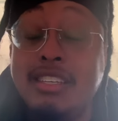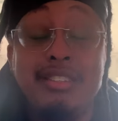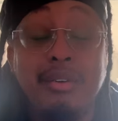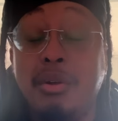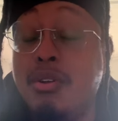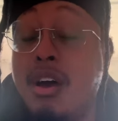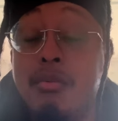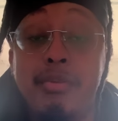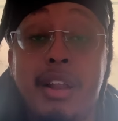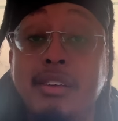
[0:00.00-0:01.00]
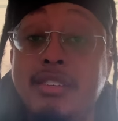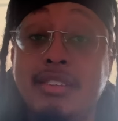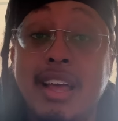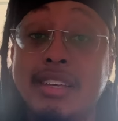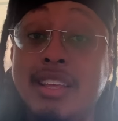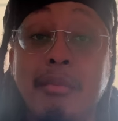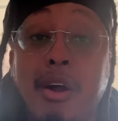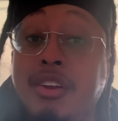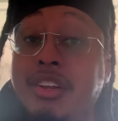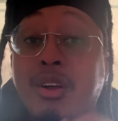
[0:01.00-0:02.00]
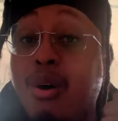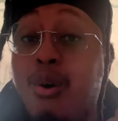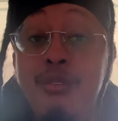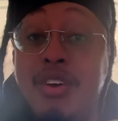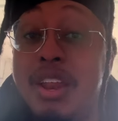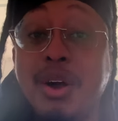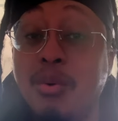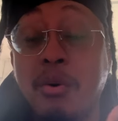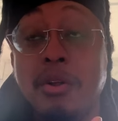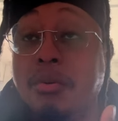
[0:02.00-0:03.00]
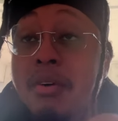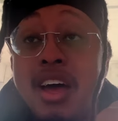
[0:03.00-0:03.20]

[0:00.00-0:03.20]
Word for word: I still don't know how to pronounce his last name. I already did a whole video on him,